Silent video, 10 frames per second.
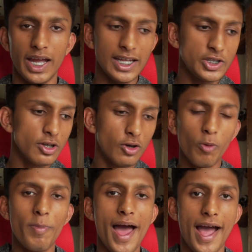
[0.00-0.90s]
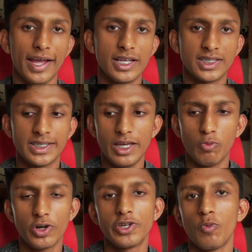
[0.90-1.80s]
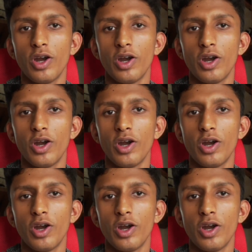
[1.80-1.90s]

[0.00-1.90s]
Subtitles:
It lets you go back and see what you